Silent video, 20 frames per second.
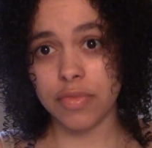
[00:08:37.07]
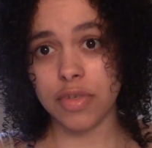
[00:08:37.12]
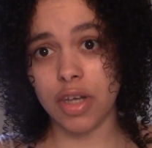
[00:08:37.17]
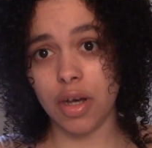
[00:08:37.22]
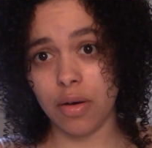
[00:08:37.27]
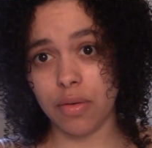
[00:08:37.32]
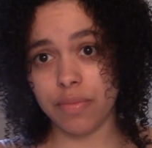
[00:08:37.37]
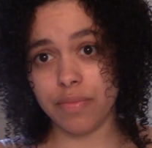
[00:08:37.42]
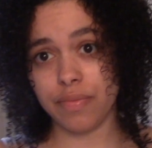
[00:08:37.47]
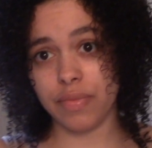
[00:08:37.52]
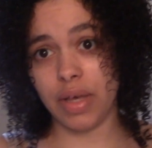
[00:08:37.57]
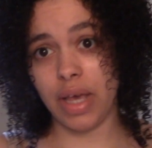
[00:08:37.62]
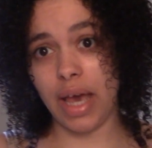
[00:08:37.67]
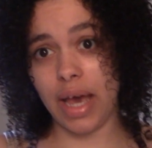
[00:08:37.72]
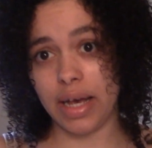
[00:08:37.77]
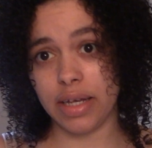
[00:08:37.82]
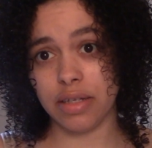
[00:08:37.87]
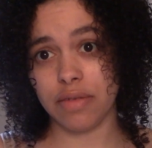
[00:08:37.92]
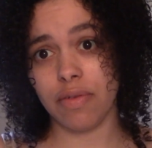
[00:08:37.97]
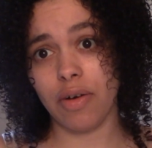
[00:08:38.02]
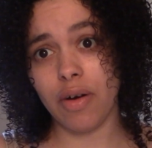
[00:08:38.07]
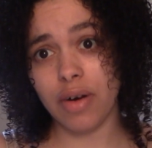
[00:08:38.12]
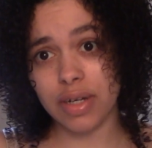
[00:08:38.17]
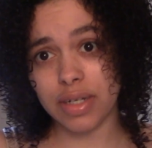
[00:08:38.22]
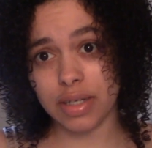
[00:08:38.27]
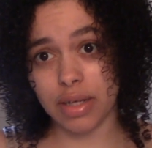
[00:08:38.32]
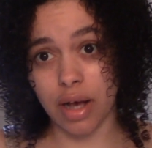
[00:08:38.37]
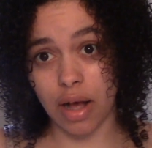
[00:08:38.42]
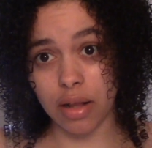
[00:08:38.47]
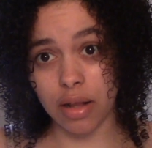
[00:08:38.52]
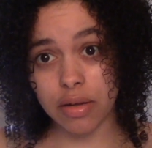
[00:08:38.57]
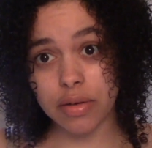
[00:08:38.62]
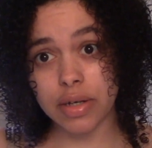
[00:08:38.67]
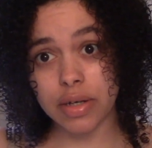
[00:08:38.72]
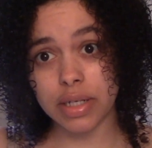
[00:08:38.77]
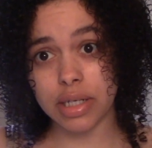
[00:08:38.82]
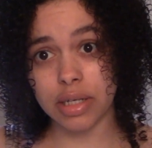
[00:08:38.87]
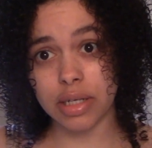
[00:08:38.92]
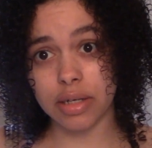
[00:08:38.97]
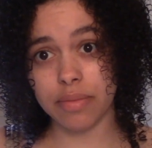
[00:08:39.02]
So yeah, as far as
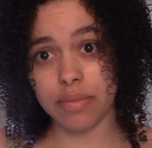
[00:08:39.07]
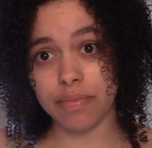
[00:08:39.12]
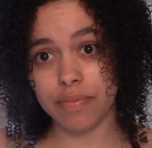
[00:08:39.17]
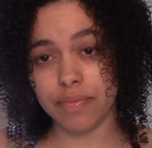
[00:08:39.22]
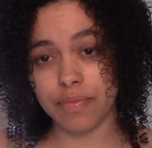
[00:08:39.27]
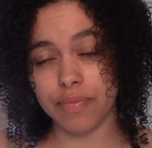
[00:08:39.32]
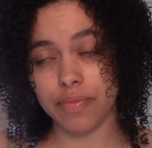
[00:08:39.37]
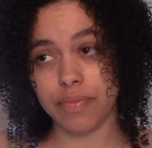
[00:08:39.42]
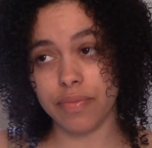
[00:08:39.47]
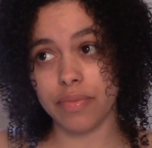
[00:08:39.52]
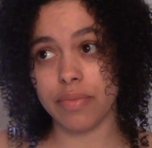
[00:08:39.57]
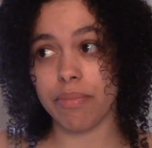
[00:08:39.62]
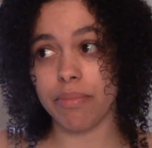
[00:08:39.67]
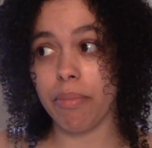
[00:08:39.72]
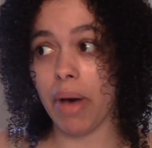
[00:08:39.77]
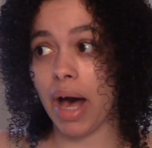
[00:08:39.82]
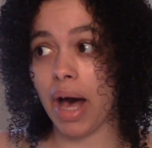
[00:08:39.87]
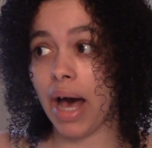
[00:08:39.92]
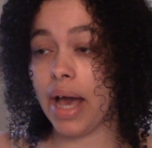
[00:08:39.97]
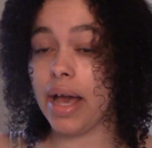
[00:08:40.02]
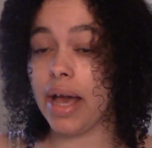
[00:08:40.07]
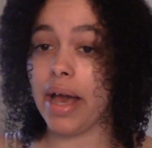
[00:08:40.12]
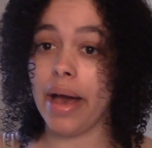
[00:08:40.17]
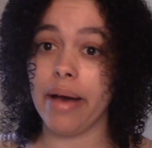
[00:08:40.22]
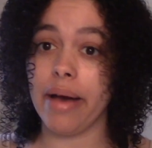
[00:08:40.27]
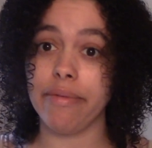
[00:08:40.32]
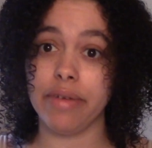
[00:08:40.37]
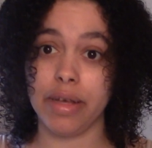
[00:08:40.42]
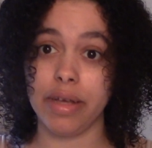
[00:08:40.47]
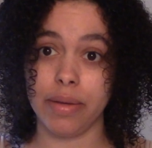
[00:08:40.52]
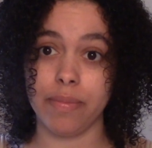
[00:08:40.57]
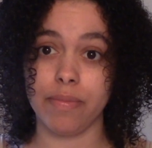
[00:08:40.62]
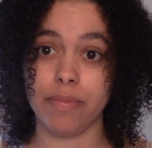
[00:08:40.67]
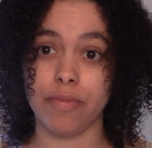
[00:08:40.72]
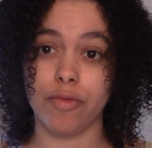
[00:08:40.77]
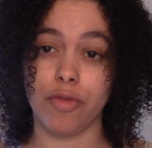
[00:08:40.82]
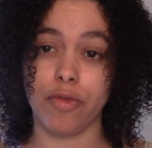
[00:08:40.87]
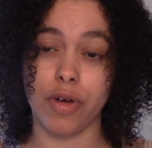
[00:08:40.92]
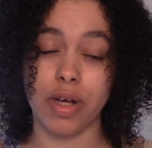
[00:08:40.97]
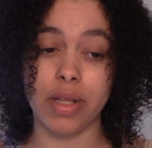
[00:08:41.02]
colorism, I haven't
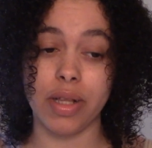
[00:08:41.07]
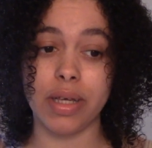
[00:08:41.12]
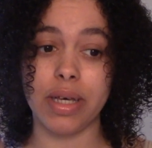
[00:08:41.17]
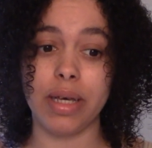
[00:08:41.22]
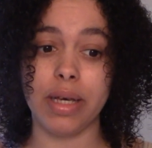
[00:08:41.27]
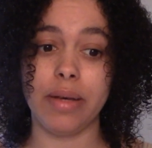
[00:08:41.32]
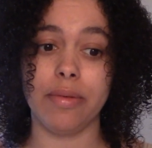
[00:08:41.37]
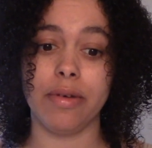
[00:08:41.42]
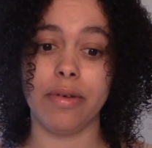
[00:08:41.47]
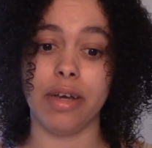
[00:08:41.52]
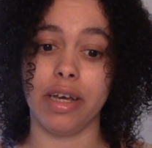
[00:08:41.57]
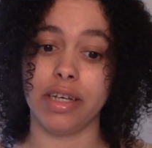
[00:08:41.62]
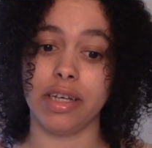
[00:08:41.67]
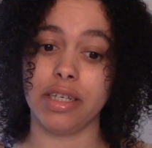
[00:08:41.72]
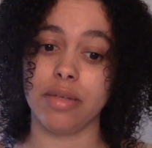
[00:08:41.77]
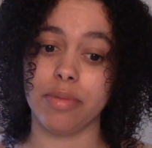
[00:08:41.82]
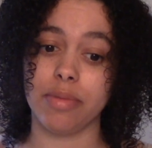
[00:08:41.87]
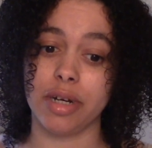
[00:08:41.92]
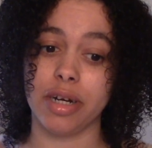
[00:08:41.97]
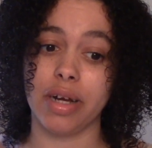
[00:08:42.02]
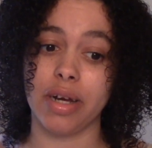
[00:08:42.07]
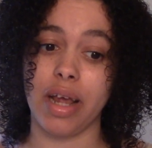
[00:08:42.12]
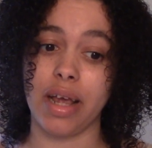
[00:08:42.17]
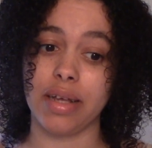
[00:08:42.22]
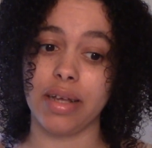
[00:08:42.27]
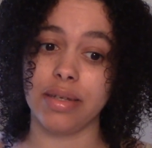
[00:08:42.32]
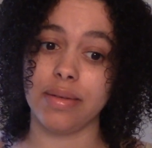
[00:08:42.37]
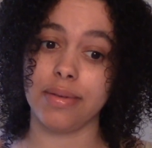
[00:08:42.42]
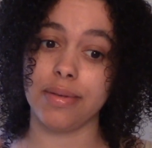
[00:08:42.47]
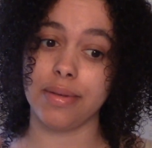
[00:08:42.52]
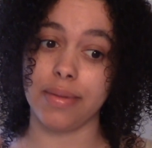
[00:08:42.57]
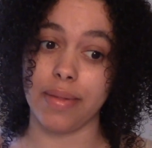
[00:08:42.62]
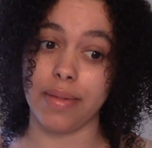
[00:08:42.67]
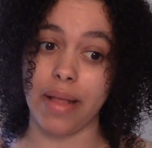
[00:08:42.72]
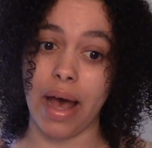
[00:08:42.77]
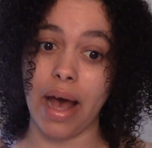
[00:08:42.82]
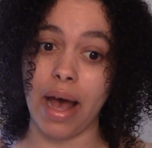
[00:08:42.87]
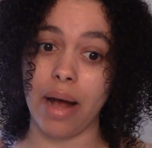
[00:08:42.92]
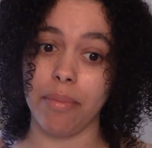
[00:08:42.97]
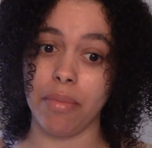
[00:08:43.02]
really experienced
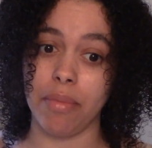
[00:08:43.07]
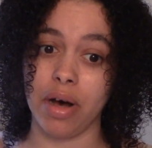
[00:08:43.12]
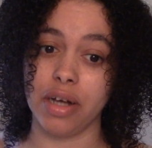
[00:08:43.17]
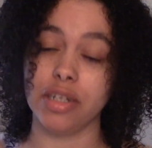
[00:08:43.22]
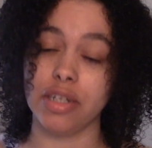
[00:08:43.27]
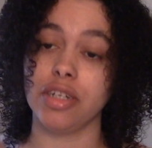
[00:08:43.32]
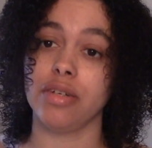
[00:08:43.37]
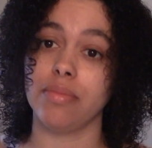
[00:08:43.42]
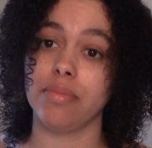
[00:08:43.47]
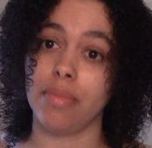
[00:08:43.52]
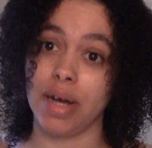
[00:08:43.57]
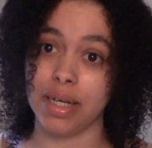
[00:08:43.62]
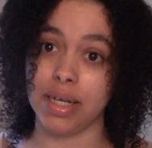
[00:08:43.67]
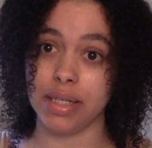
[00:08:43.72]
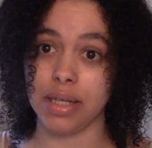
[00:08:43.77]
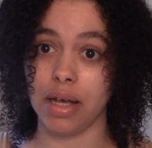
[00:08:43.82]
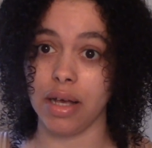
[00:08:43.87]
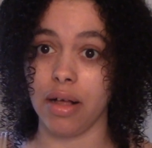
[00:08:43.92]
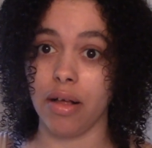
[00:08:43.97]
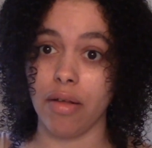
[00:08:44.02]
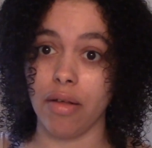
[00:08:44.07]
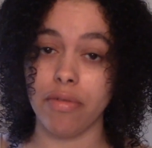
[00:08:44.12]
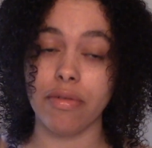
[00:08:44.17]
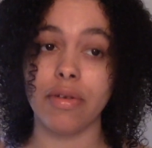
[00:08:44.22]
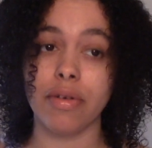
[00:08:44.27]
that much myself